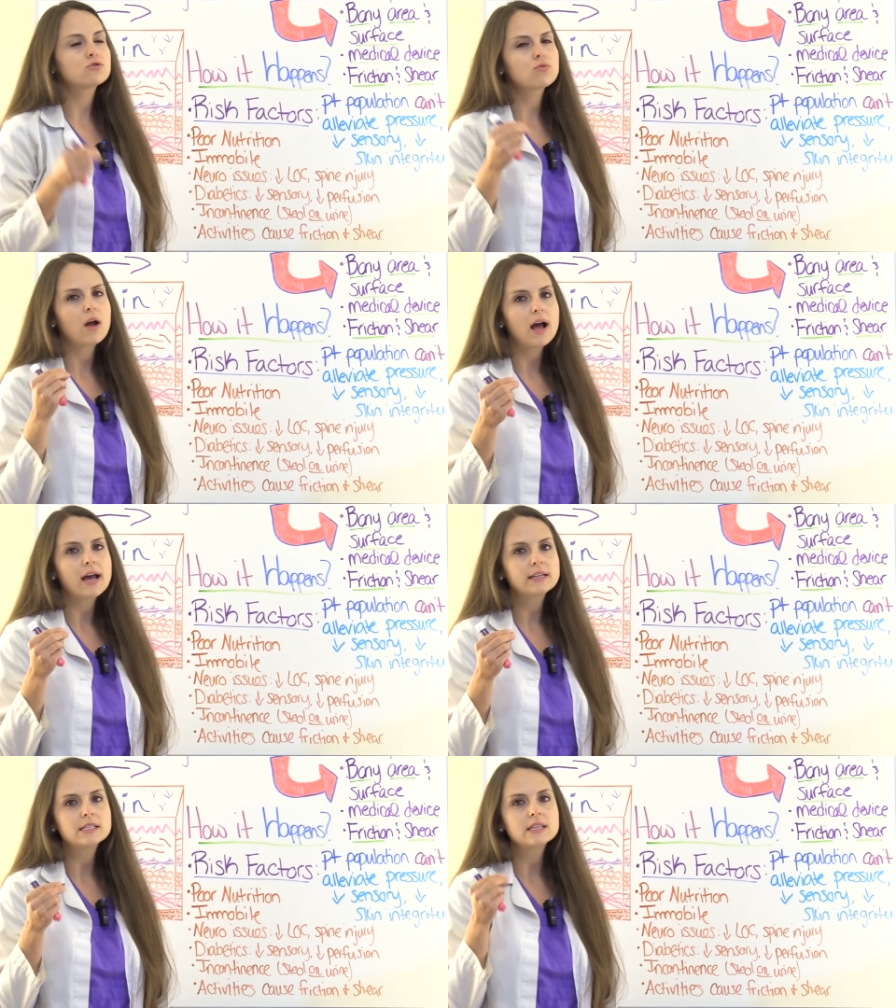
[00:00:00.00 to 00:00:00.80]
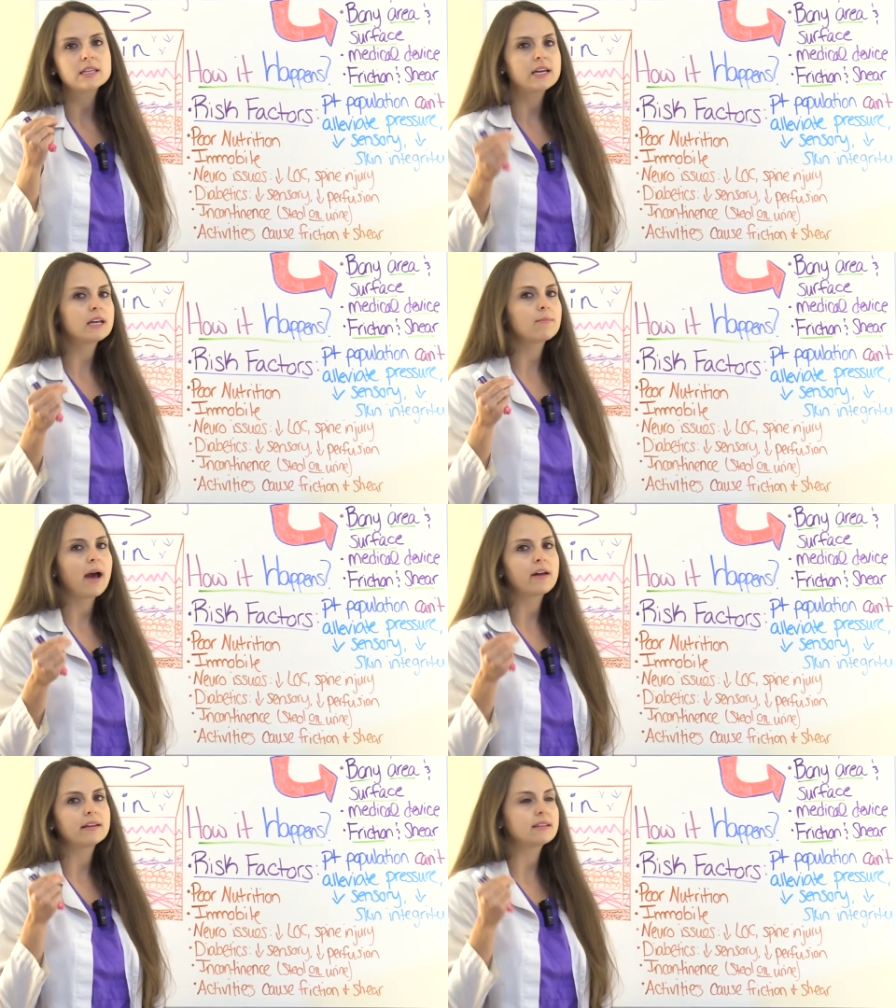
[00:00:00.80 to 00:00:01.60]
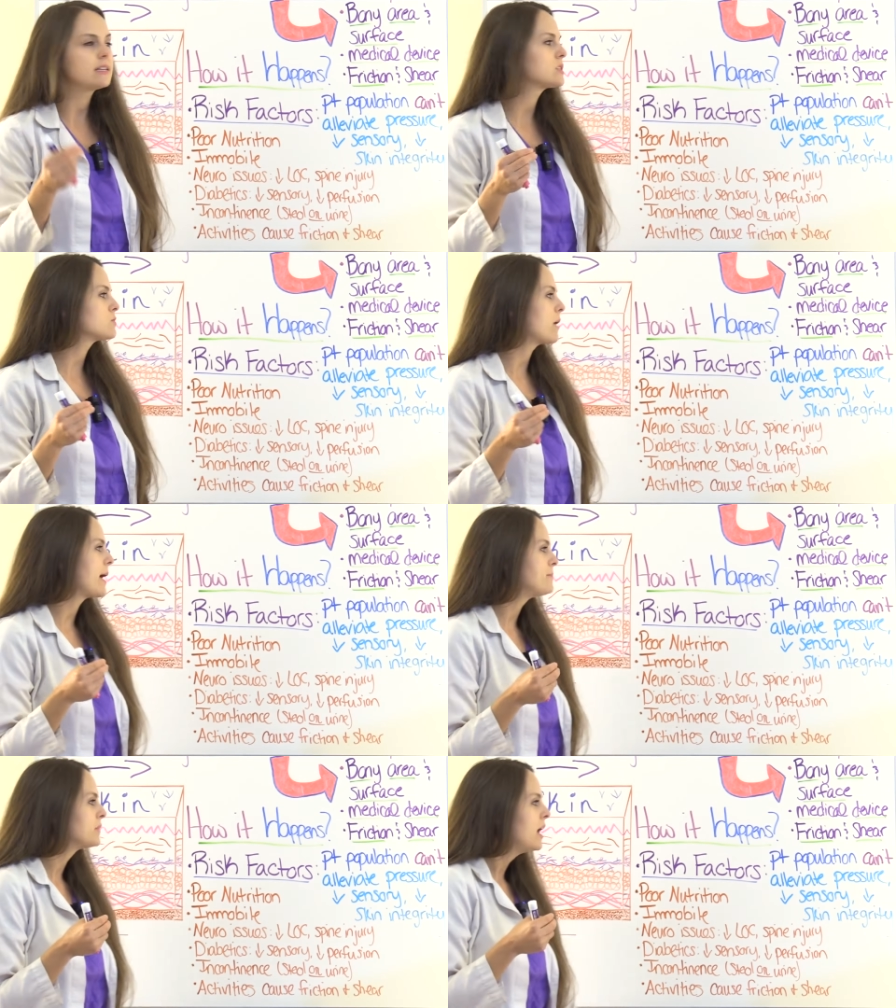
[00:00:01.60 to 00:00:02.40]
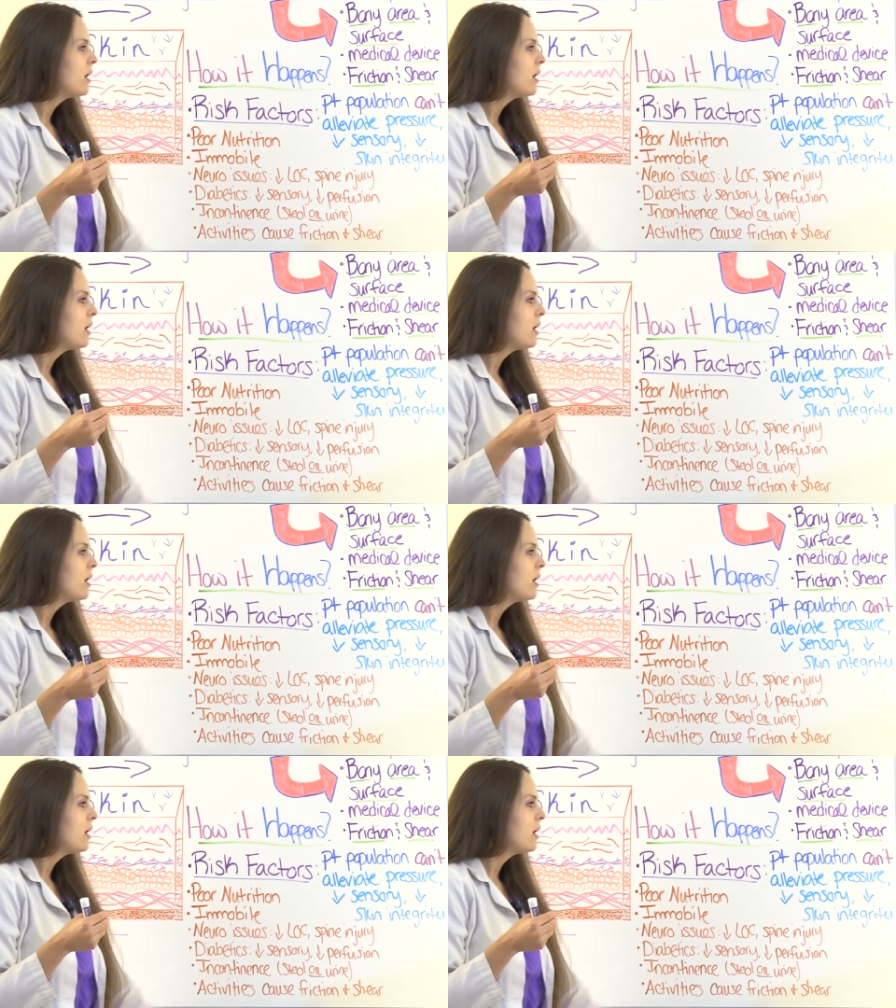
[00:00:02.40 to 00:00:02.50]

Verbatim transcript: try to think about it this way.